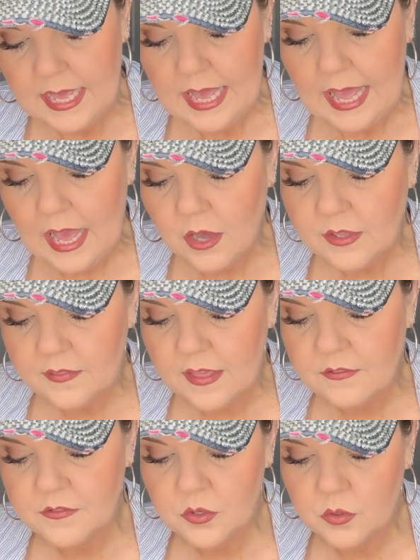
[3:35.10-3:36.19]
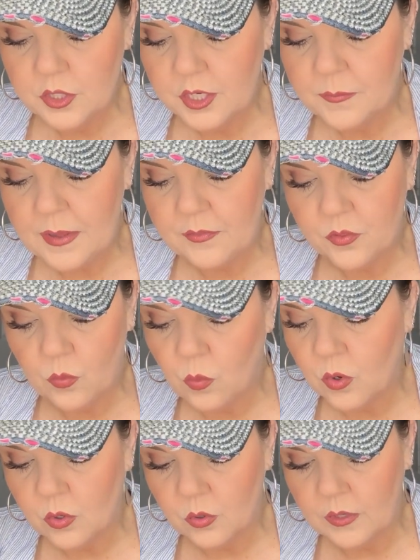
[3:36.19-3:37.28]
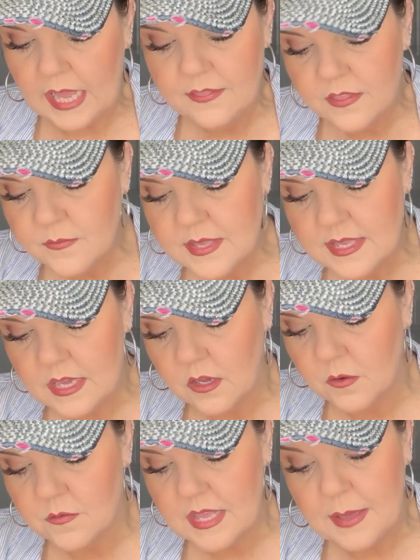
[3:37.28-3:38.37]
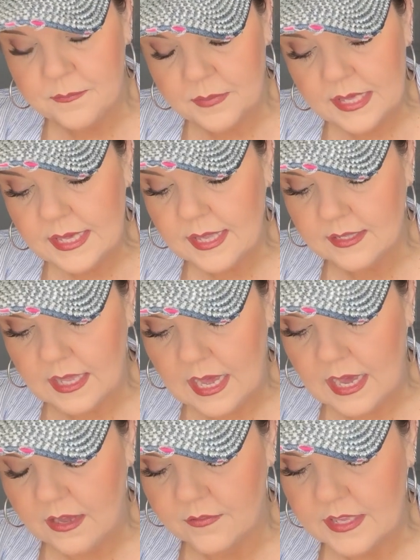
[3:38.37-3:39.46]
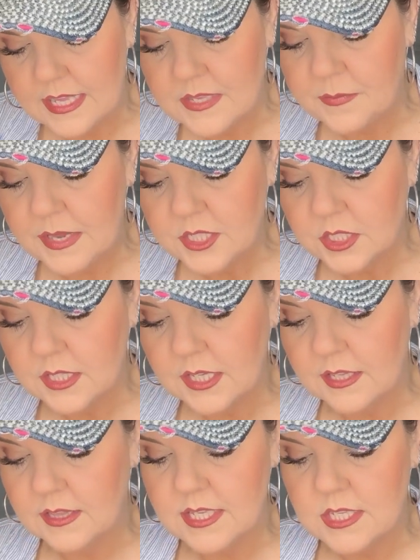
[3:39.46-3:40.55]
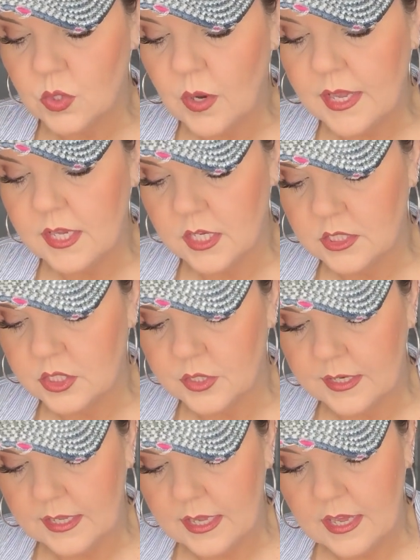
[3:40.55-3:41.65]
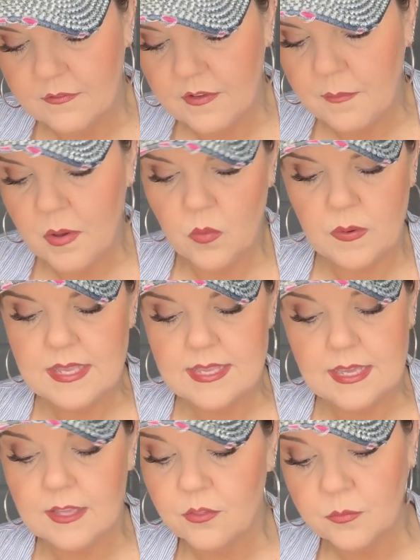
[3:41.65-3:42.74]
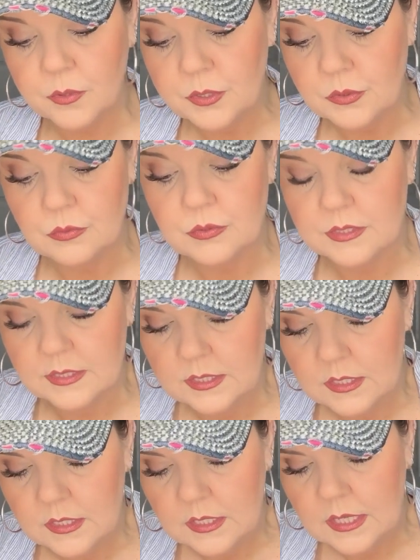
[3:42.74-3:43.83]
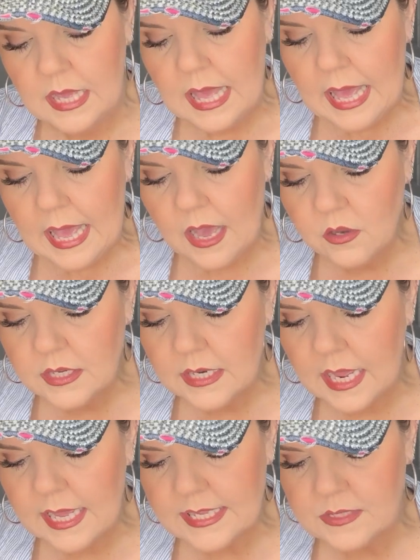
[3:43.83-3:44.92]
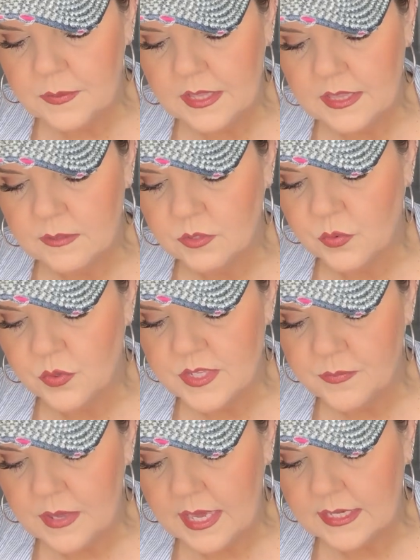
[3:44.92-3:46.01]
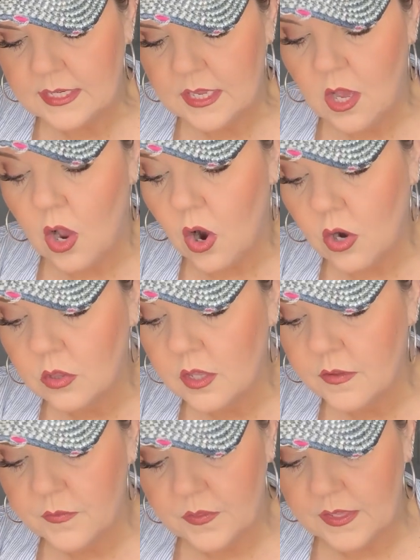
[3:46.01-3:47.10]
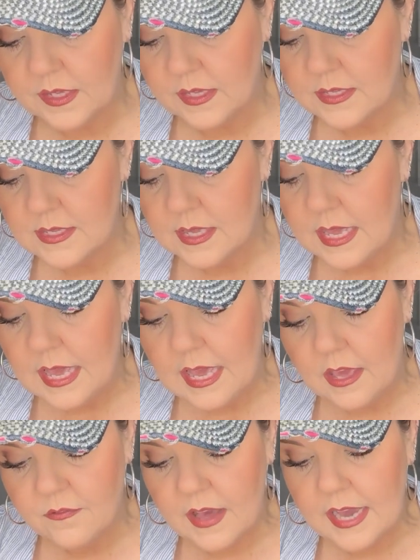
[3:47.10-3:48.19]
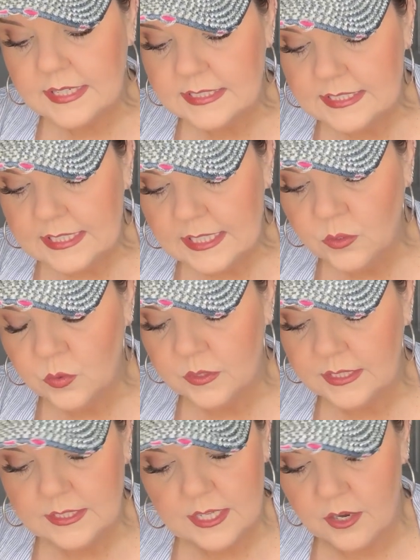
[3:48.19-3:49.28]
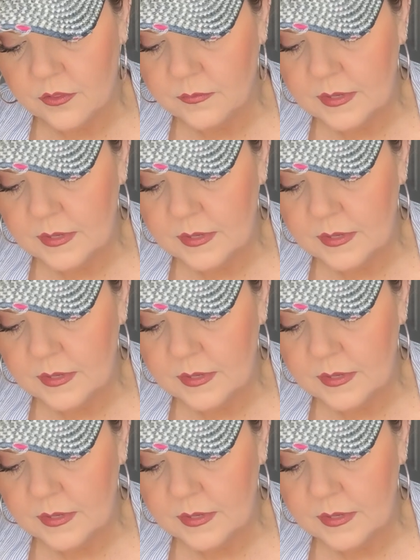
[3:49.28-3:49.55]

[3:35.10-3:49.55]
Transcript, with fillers: How can they feel good about the world and themselves and being alive, especially in this great country, if I'm always singing the blues? How can I expect them to respect or love things if I continually tear them